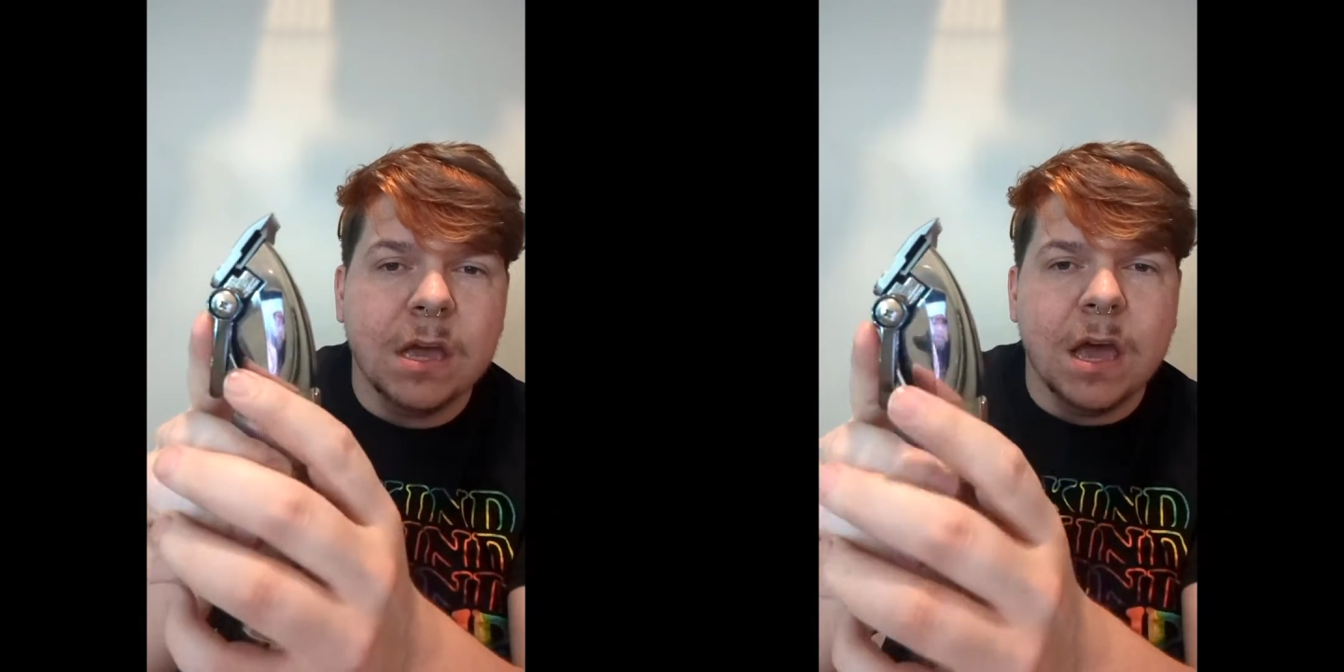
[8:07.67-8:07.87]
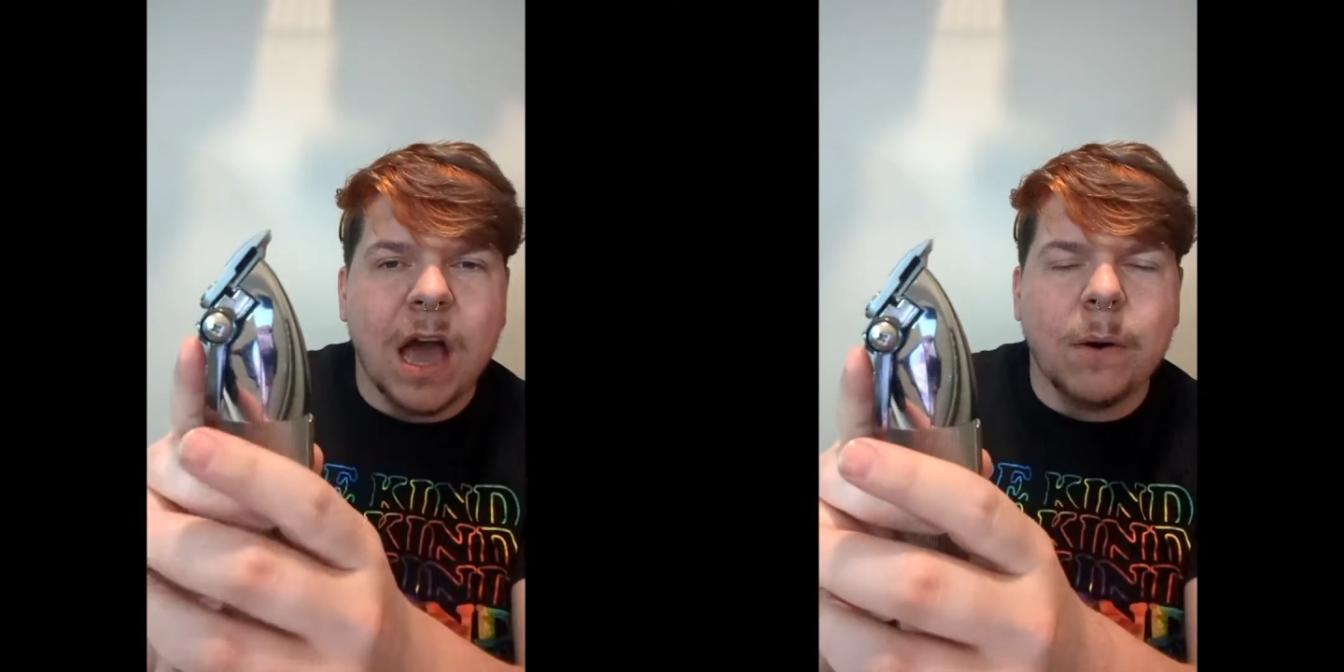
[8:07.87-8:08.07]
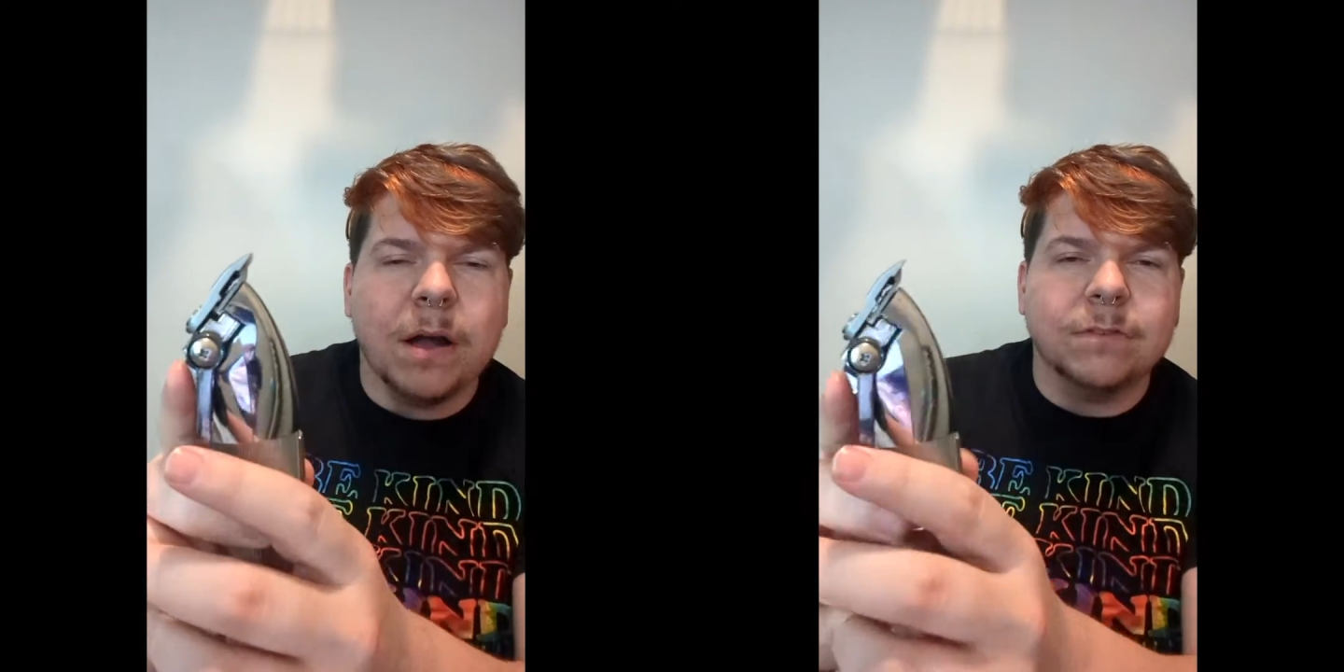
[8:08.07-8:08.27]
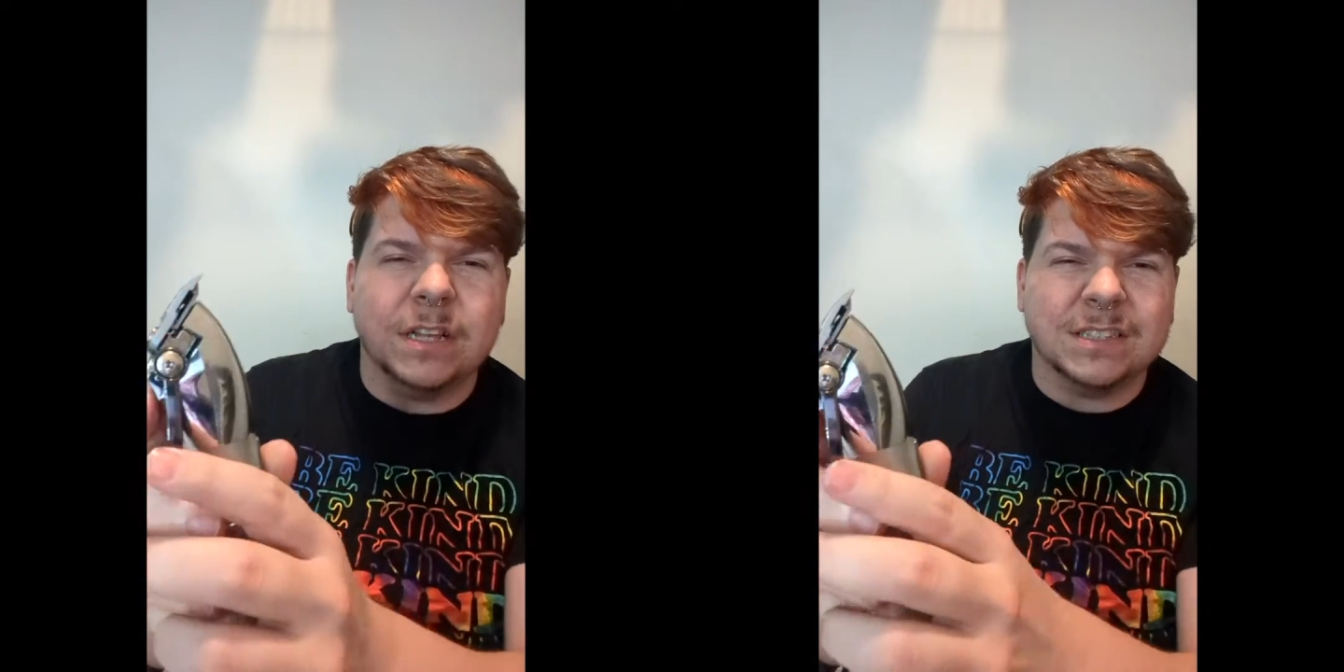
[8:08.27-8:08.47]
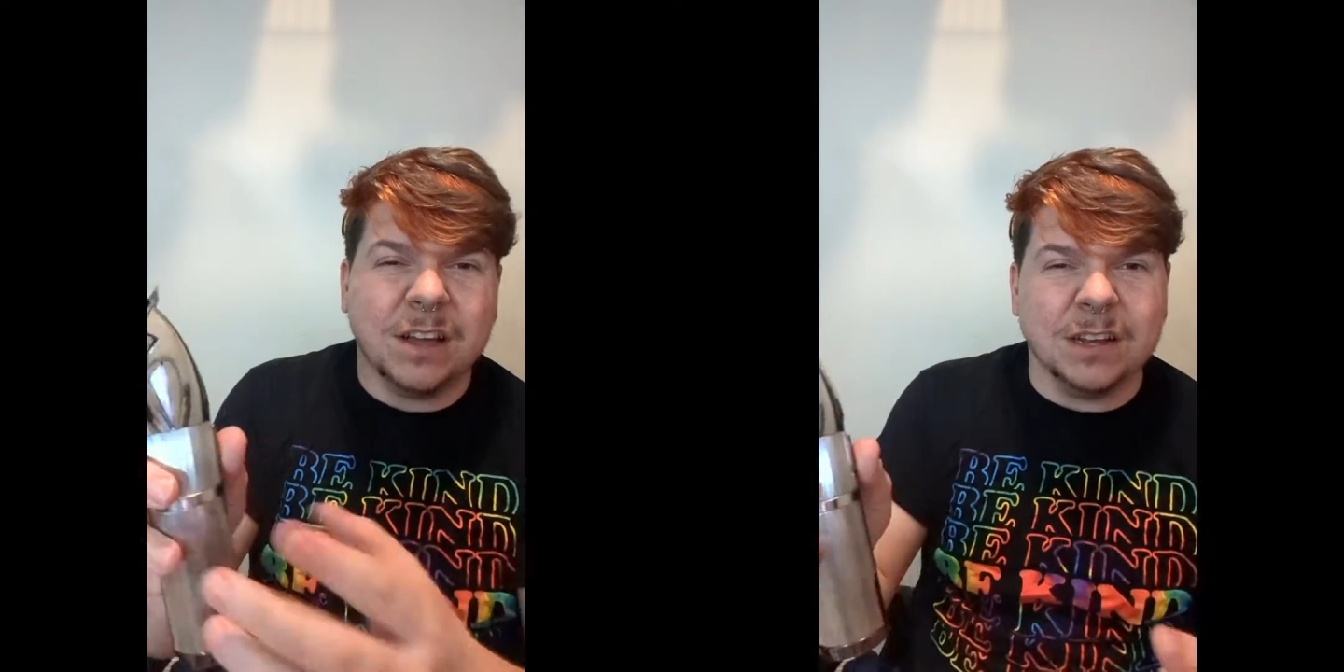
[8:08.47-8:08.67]
However,
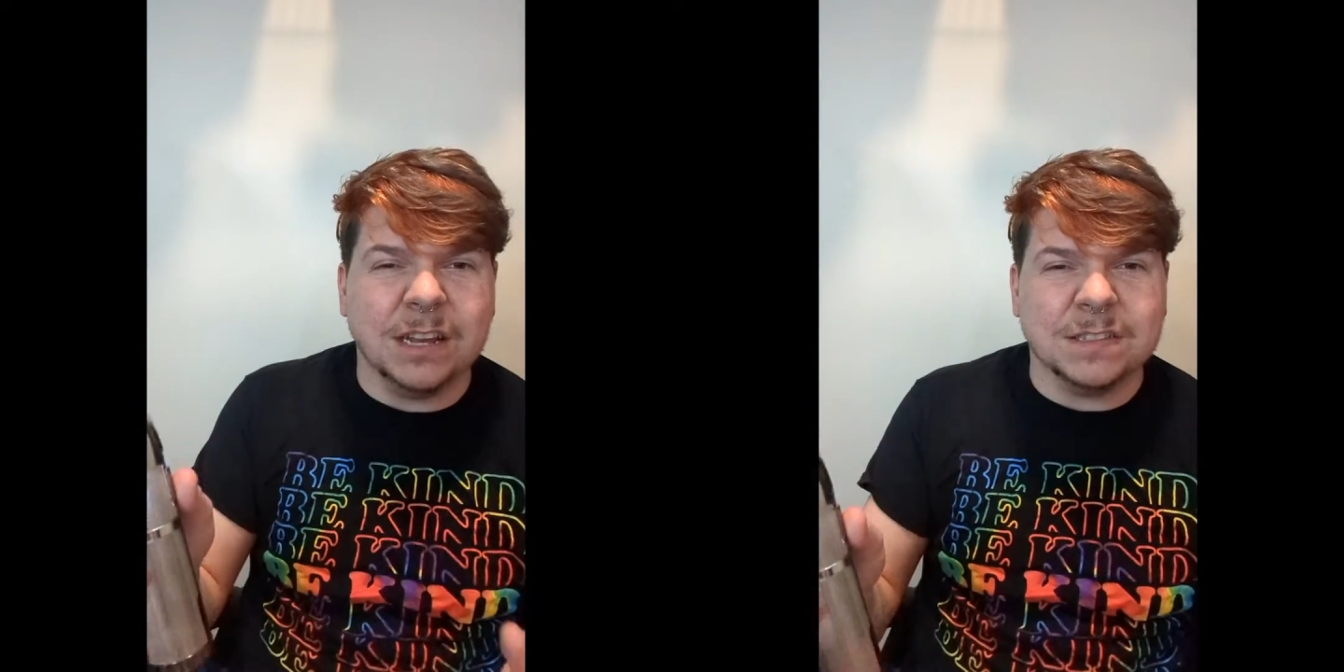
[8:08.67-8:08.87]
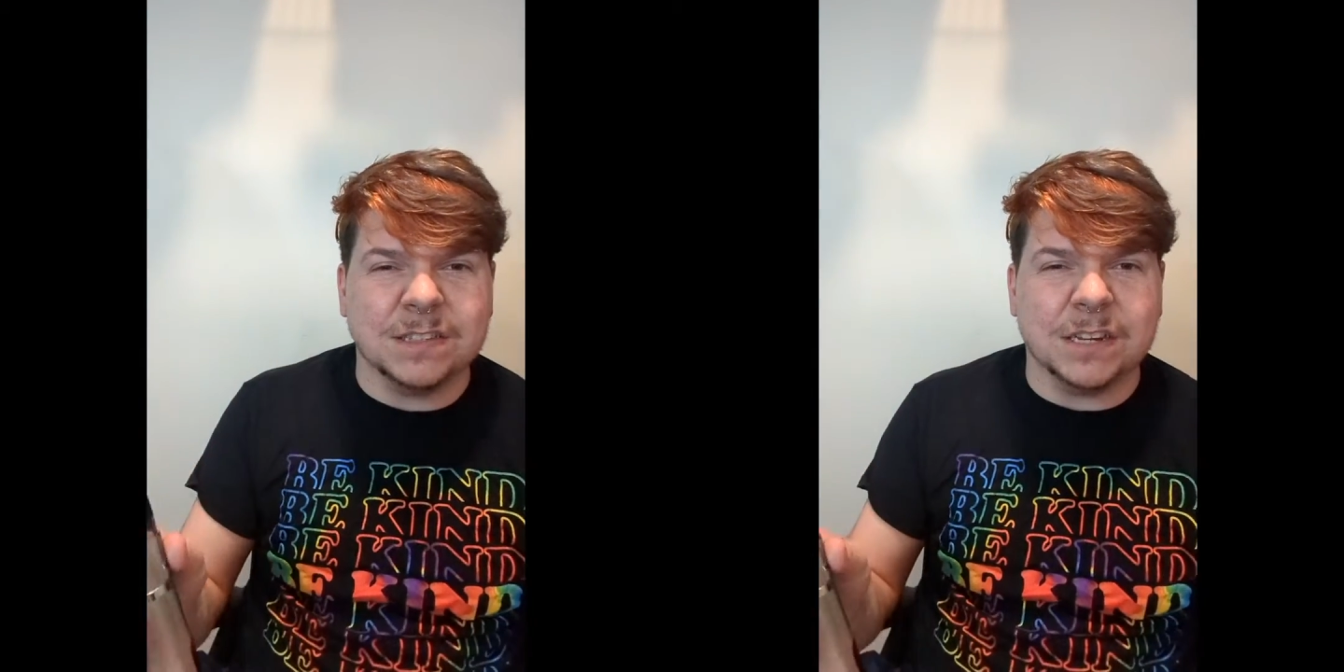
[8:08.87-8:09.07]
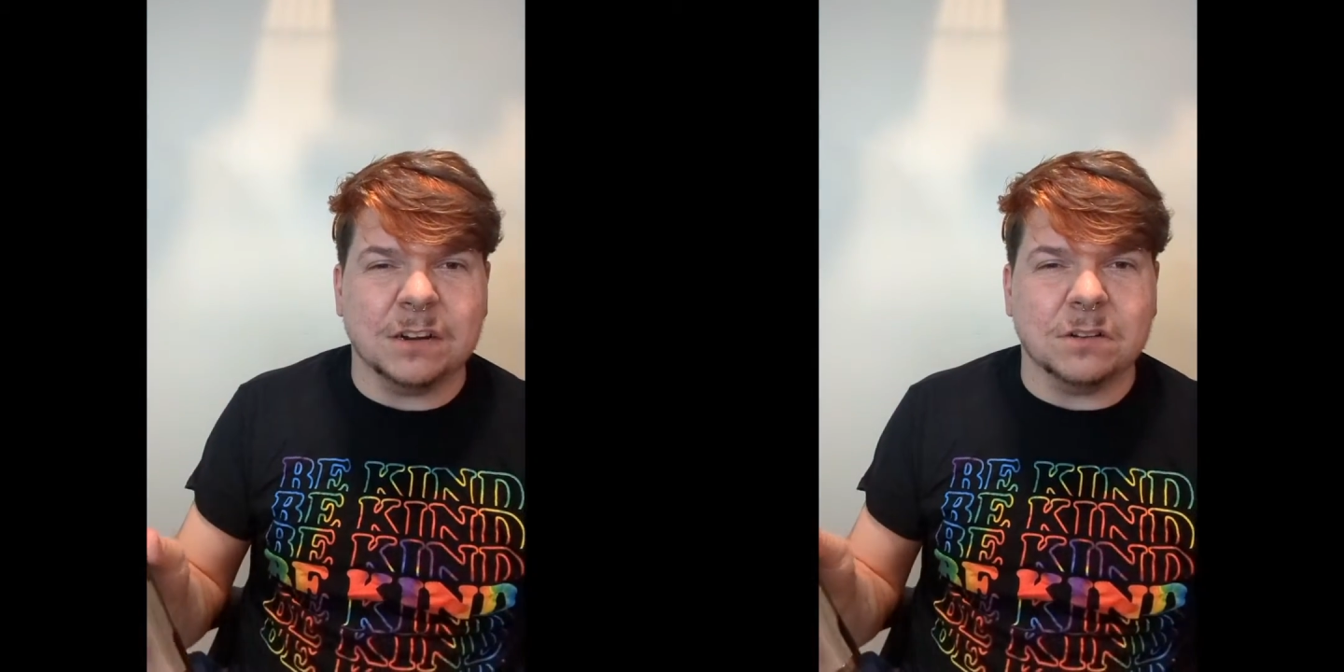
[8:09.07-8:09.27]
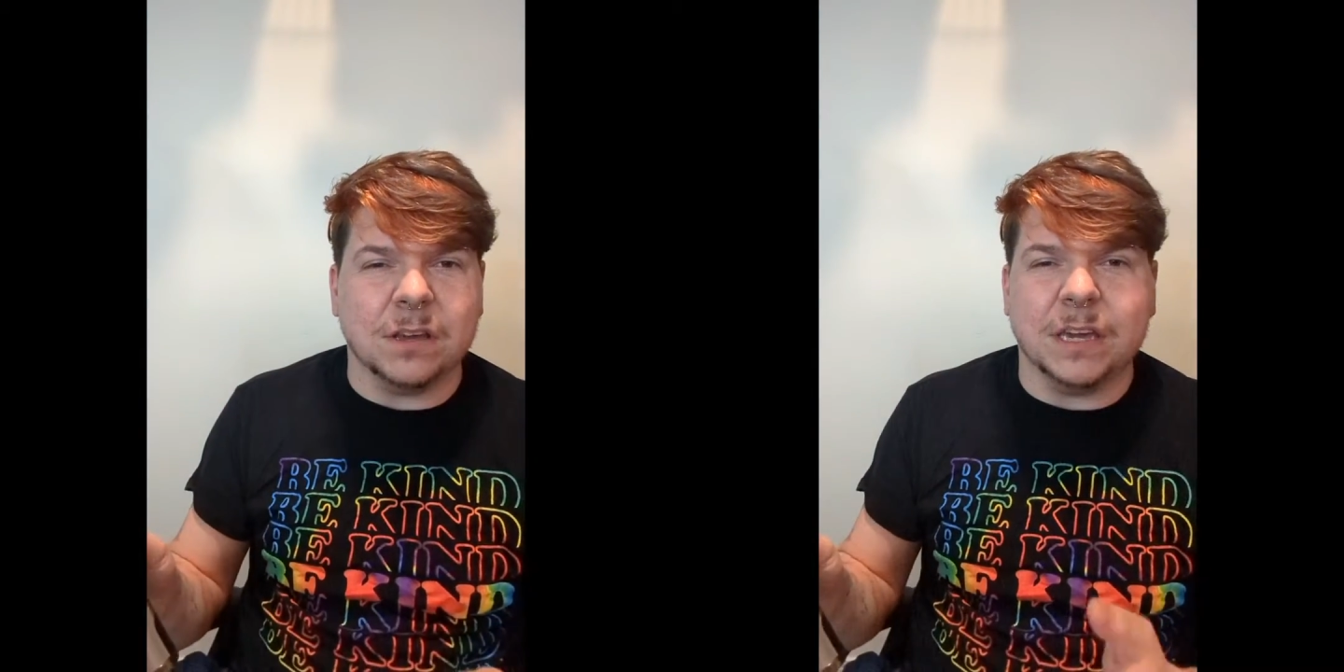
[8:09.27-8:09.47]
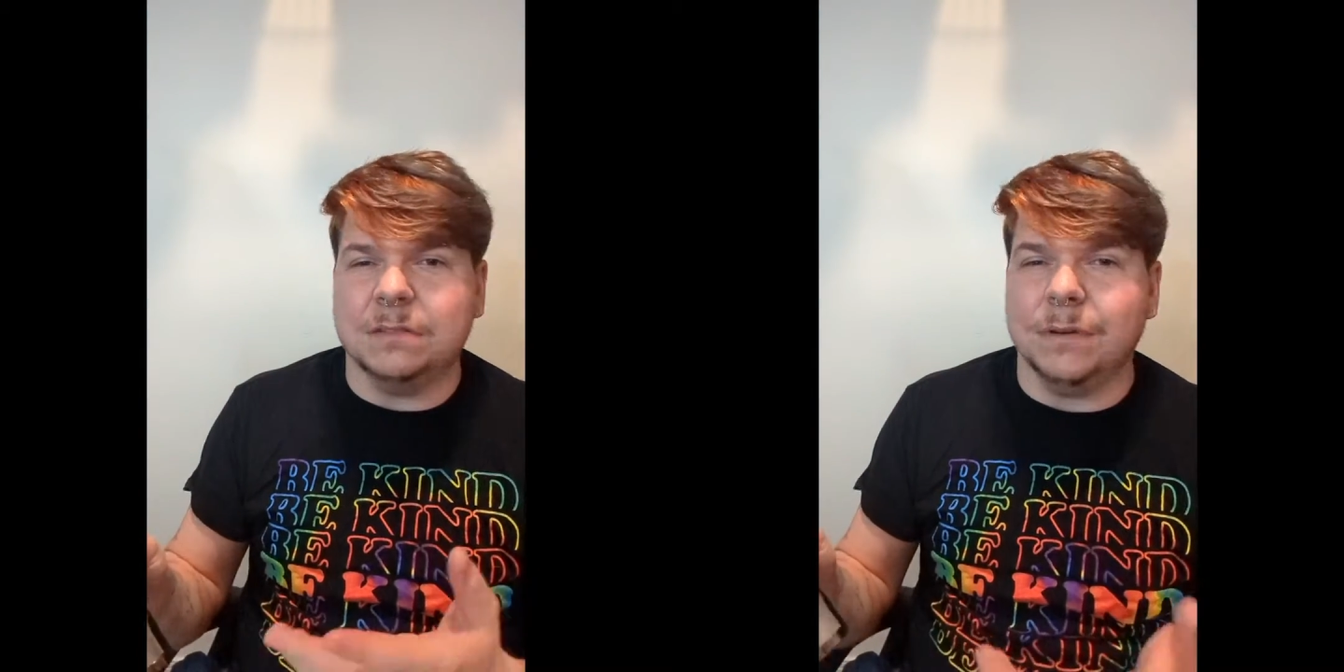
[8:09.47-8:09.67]
that's not necessarily